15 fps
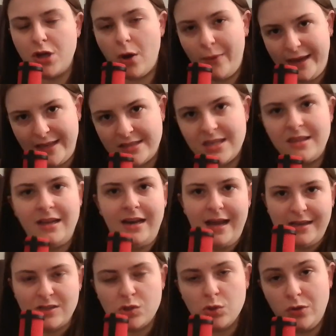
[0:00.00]
going into the
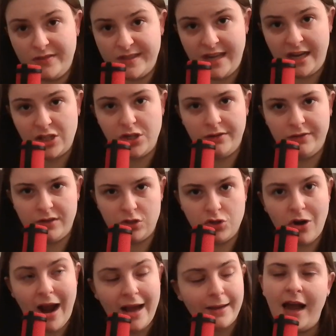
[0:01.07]
next sort of section of the
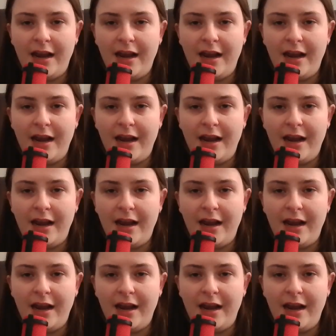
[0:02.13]
track.